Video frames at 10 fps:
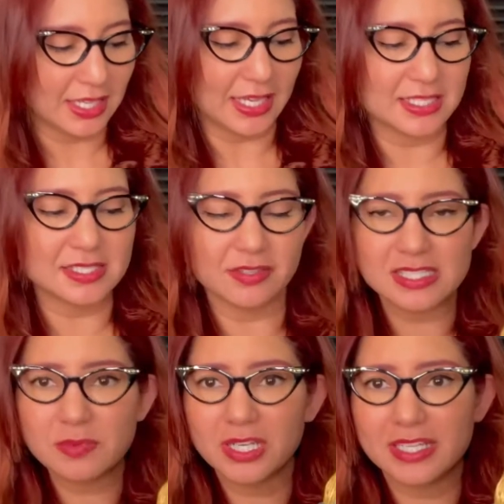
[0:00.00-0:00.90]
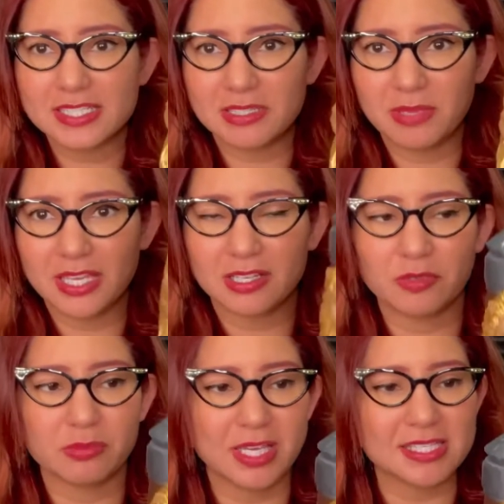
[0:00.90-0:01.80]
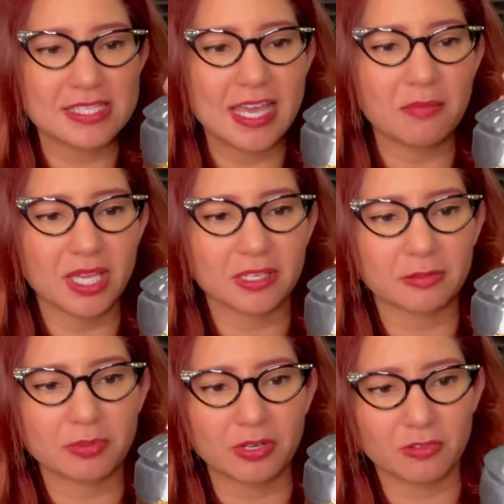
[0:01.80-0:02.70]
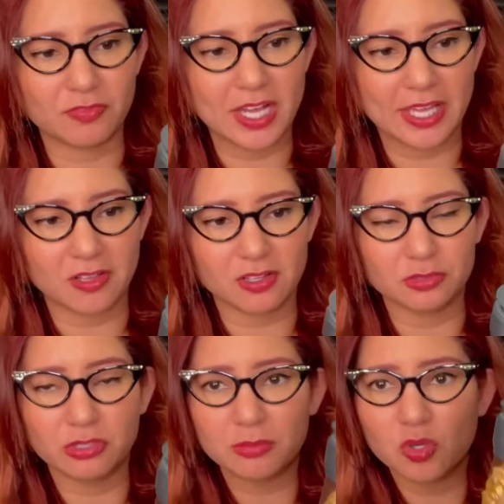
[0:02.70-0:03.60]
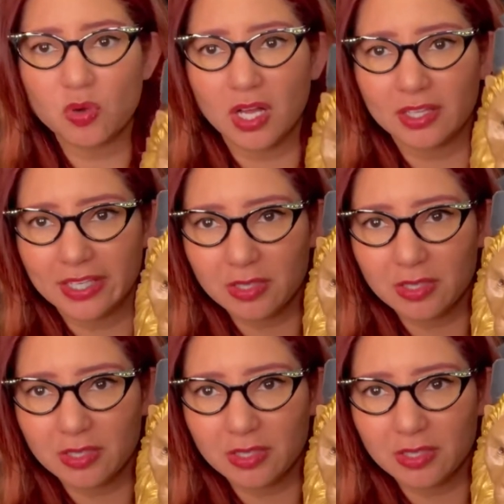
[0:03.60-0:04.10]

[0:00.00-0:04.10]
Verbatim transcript: And so this one I did make with my Snapmaker profile, normal quality,